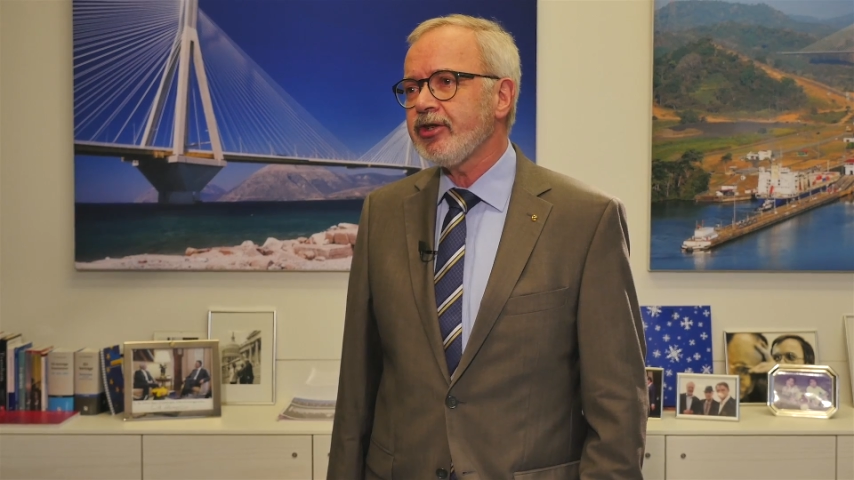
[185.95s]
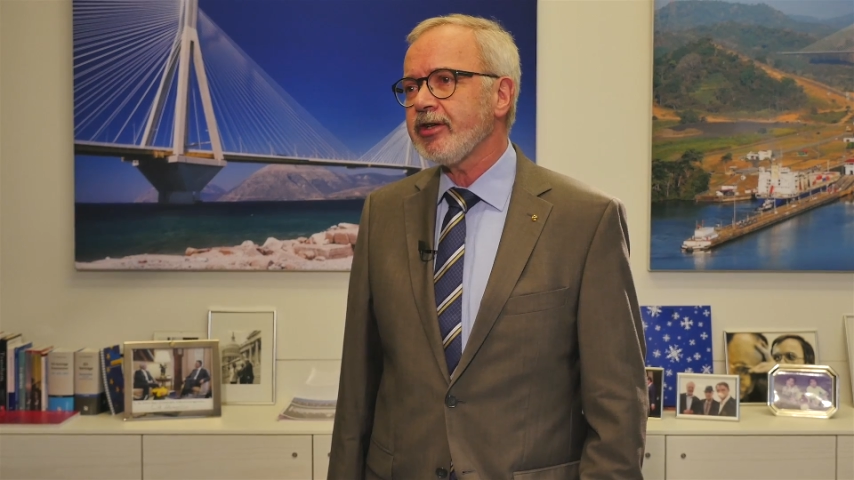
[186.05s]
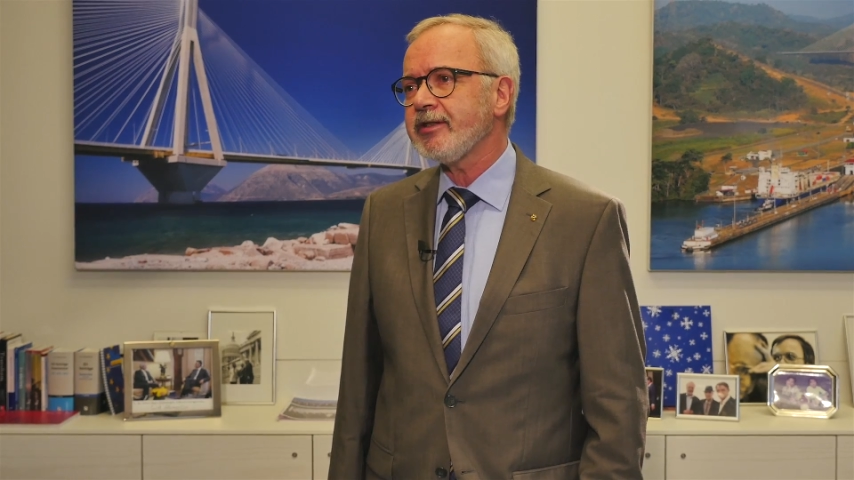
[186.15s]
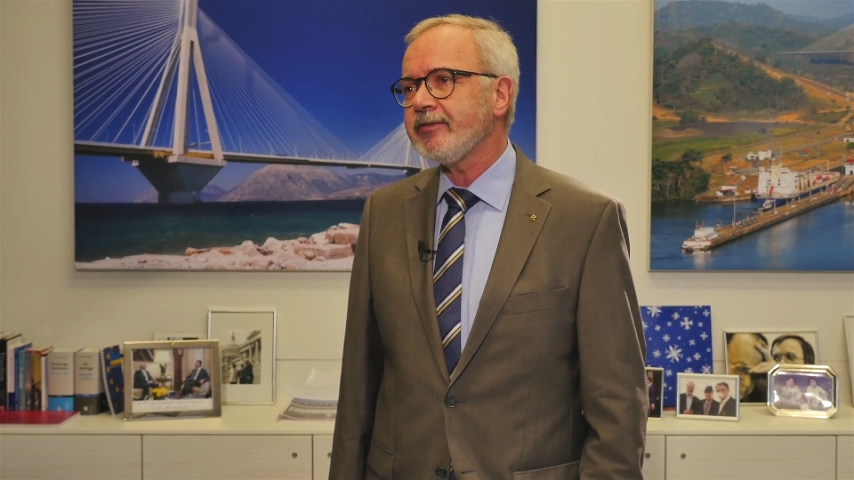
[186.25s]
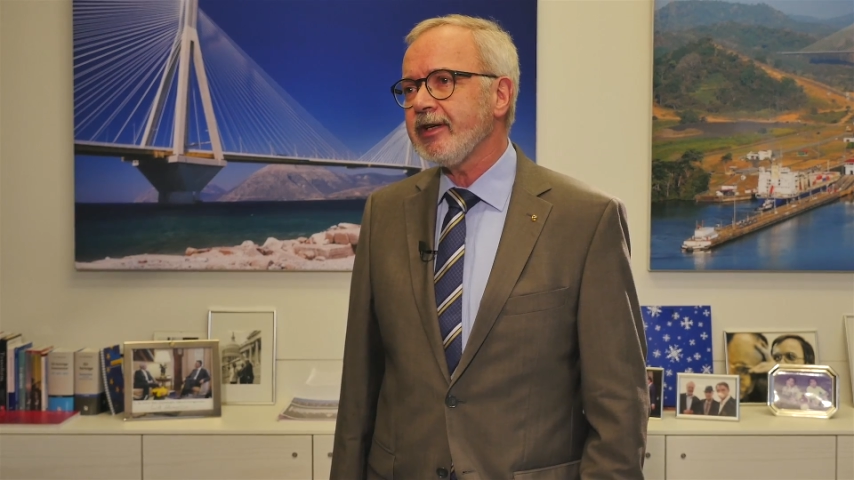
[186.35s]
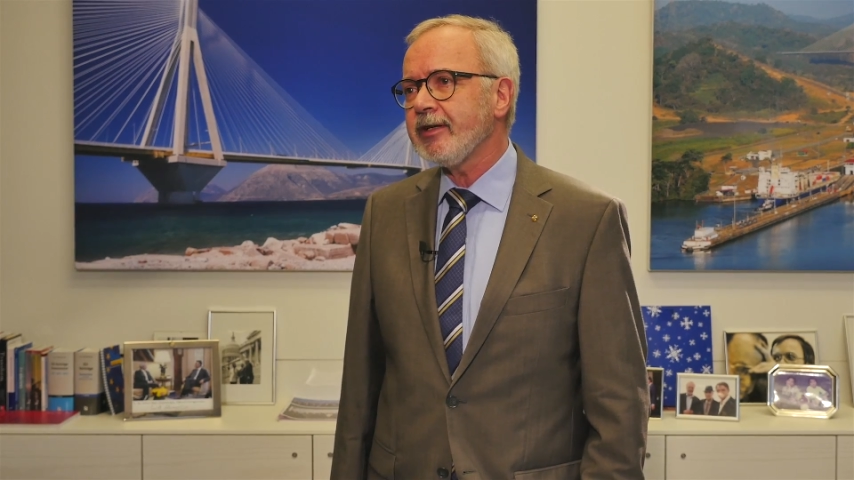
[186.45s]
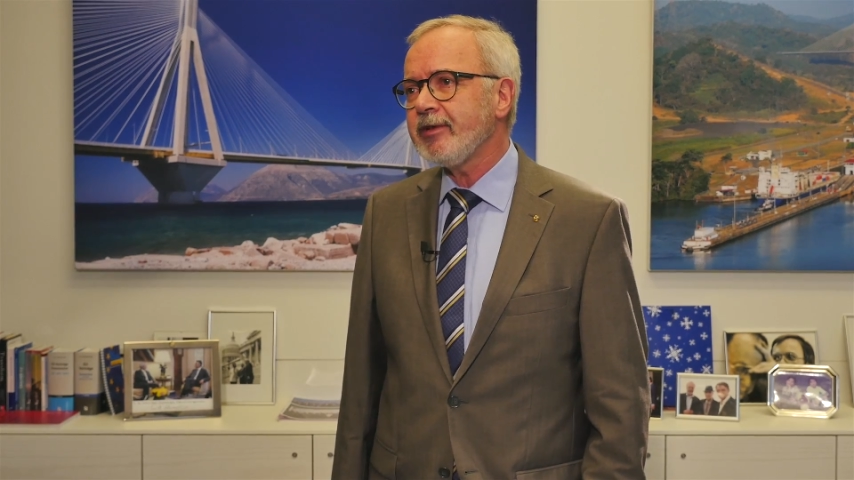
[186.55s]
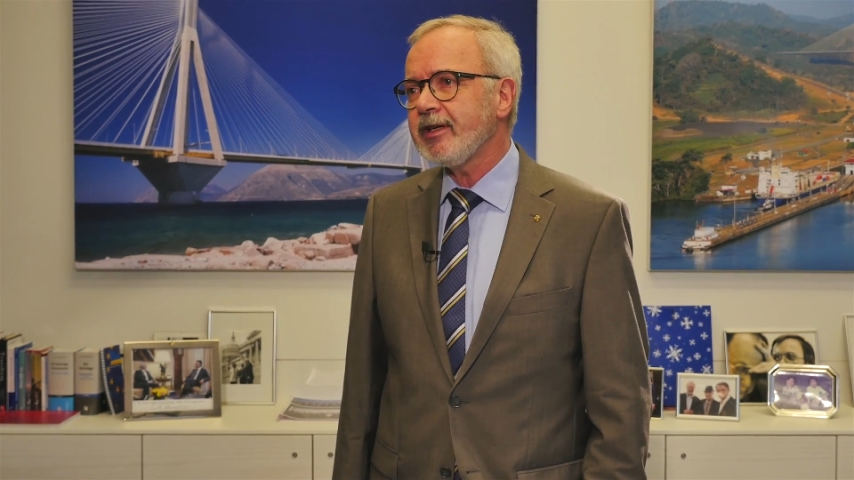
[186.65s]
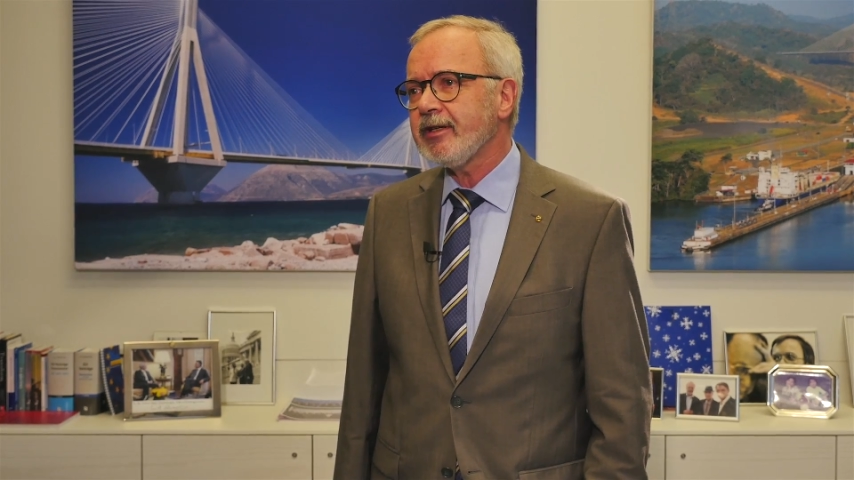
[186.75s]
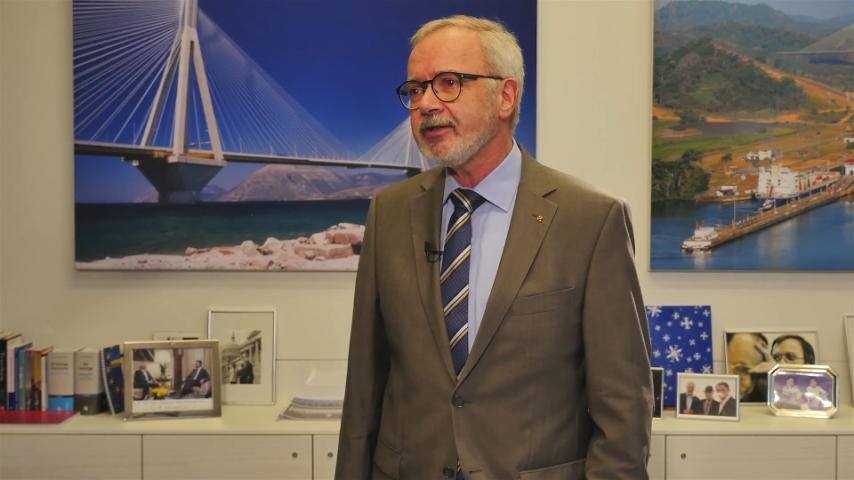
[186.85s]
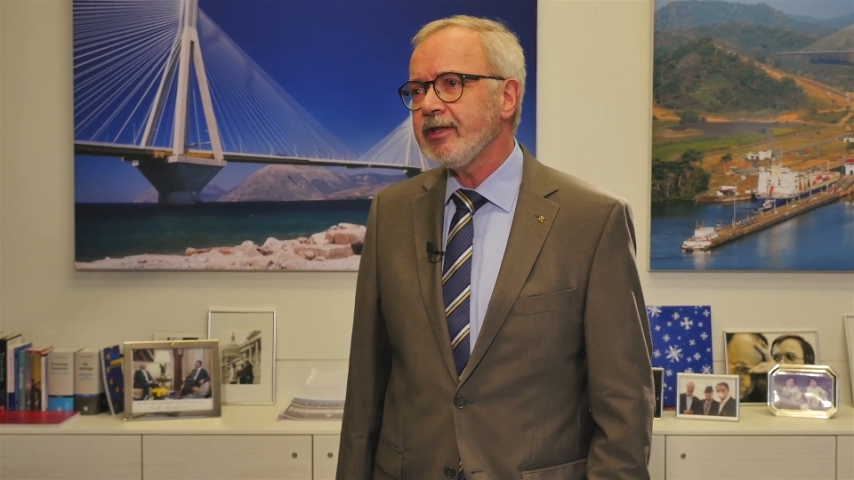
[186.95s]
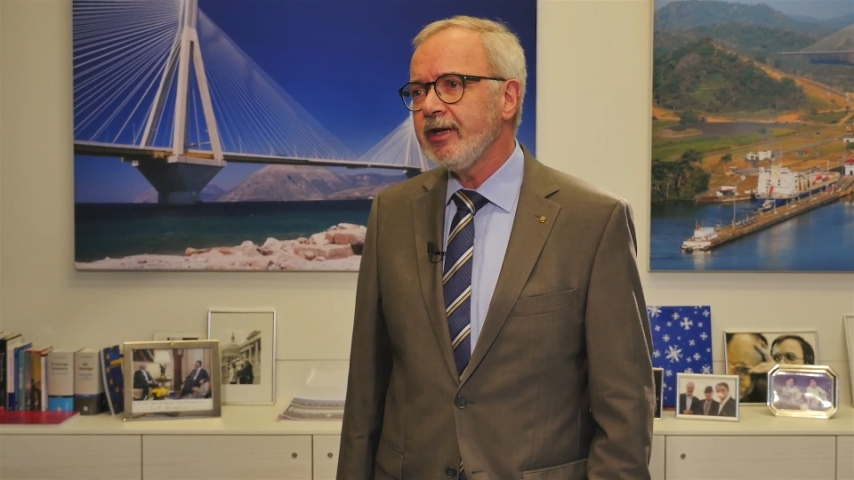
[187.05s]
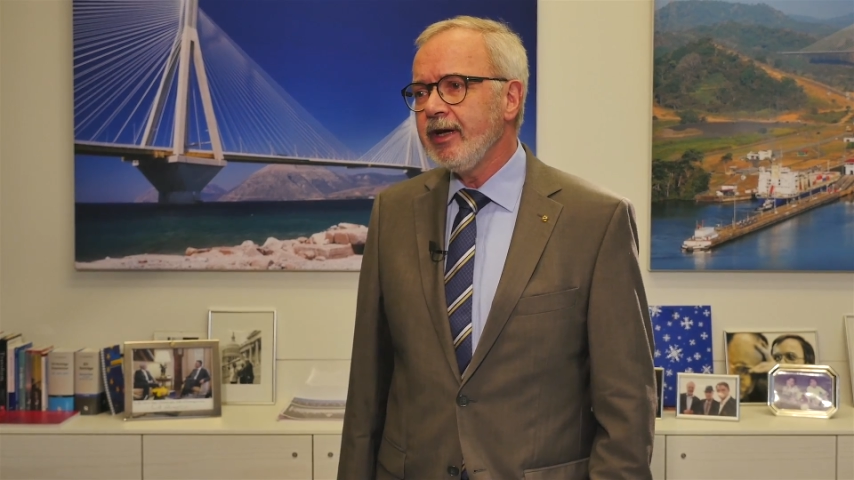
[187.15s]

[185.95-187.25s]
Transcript: justified because